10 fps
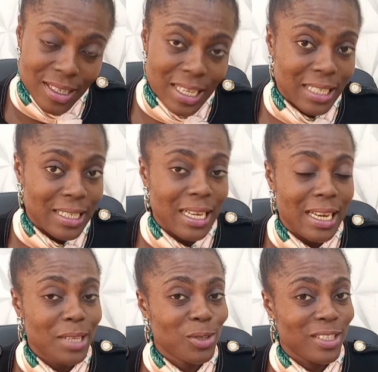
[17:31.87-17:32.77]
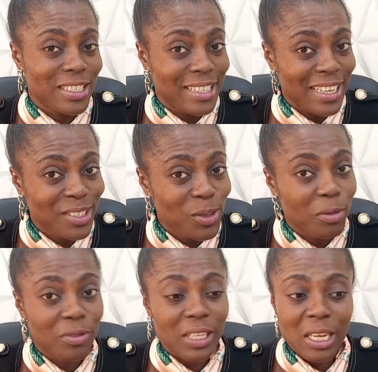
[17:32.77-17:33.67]
and that led to the death
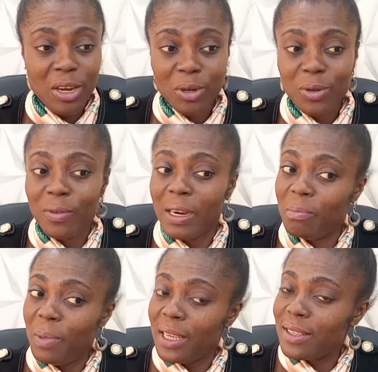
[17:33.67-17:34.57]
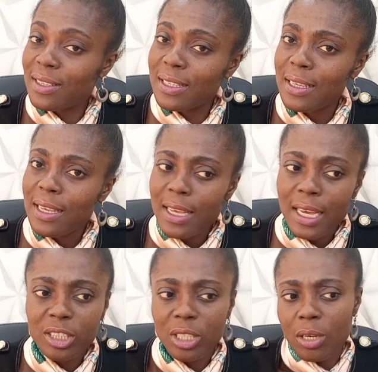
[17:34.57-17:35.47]
of a lot of her birds
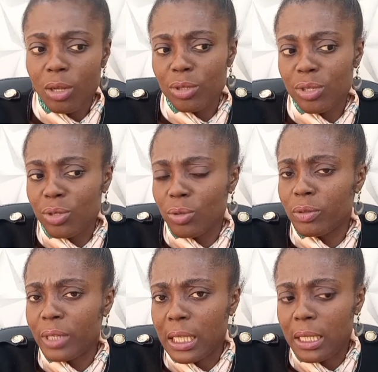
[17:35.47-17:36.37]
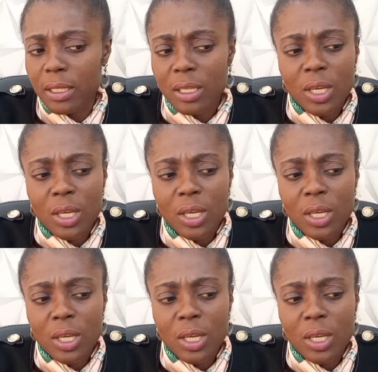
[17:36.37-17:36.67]
and she lost so greatly.